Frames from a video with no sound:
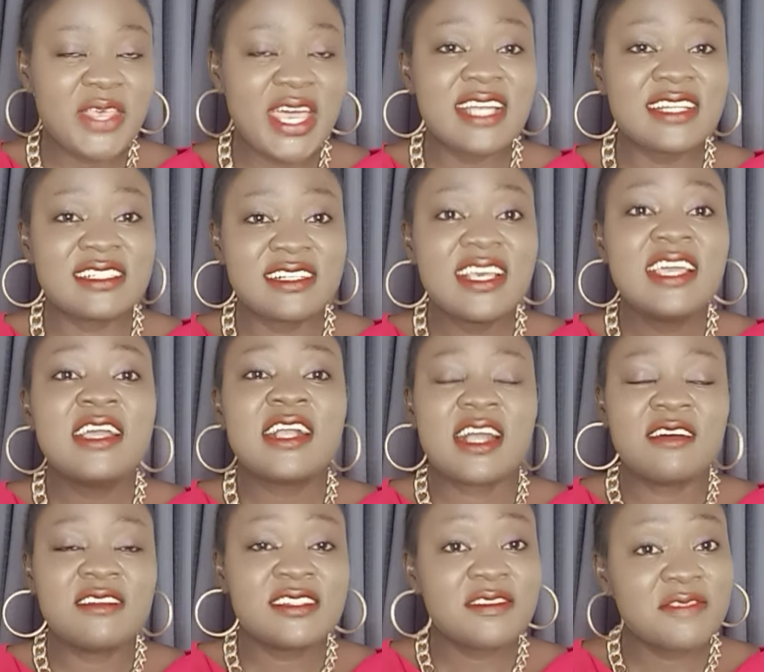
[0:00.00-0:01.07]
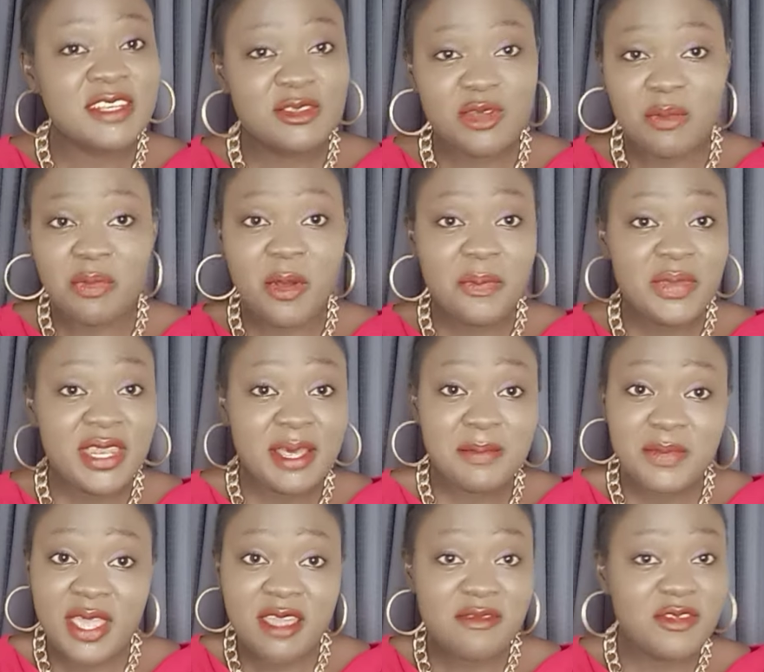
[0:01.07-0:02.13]
that counterfeits were popping up
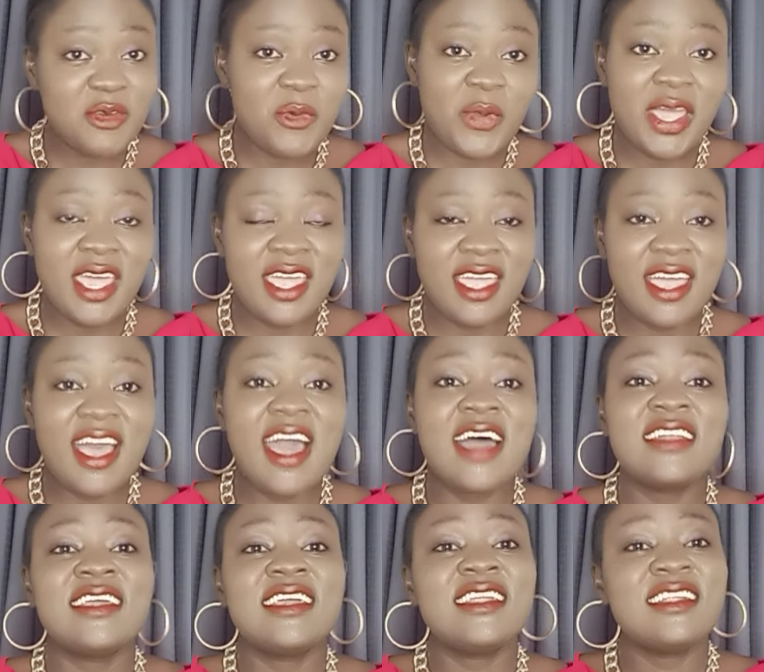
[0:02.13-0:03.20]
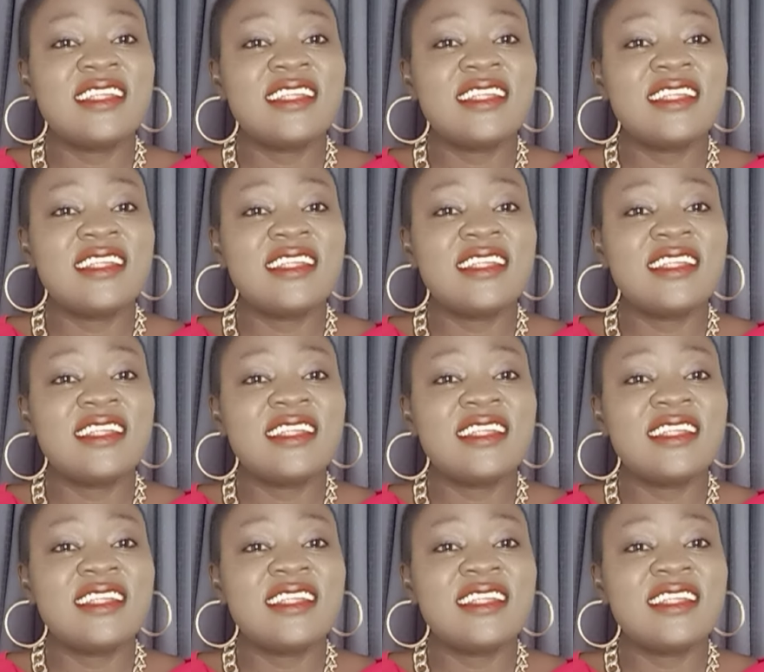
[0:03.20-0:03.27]
everywhere and